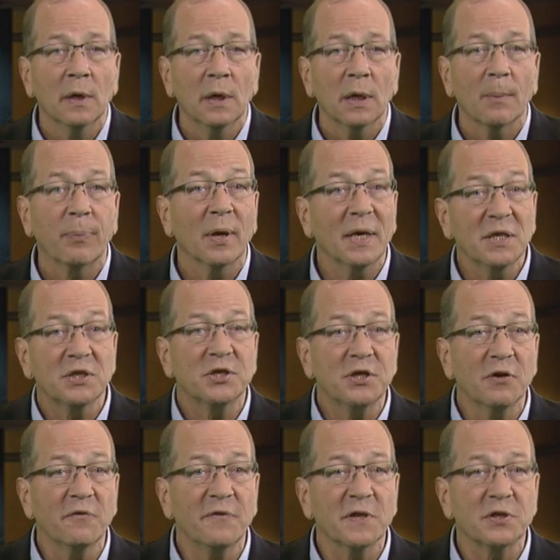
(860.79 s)
the plane's
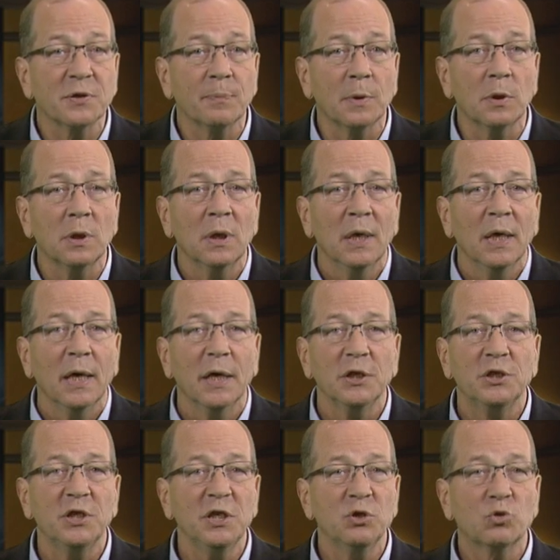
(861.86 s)
still visible, and
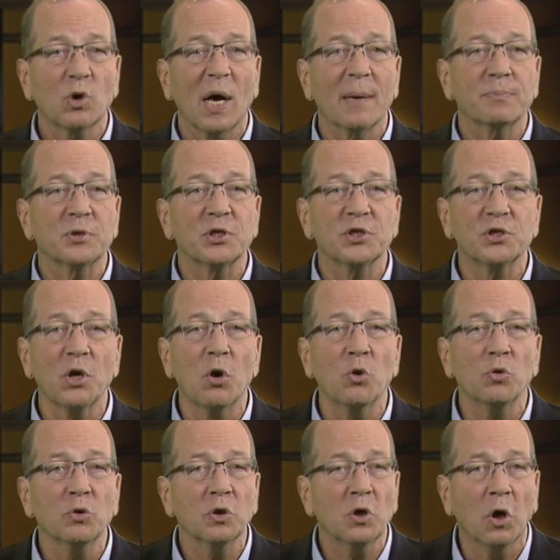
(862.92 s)
she drops
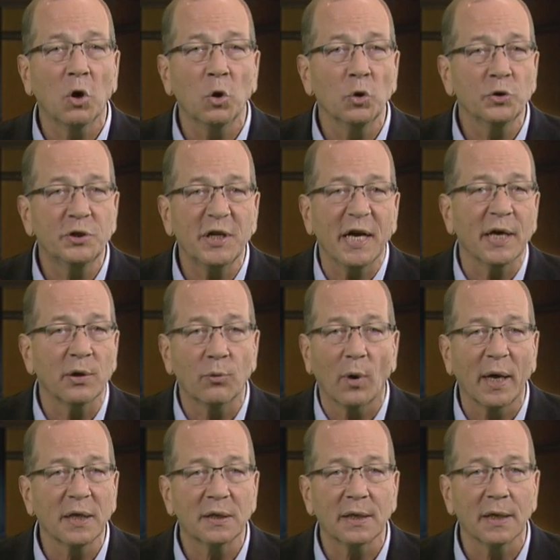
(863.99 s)
stone cold dead
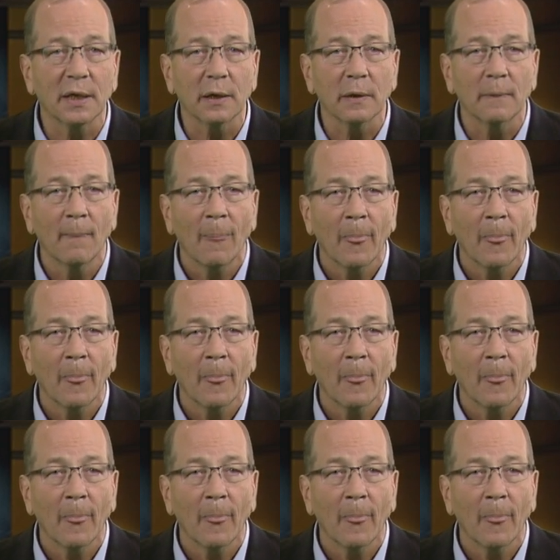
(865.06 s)
right there.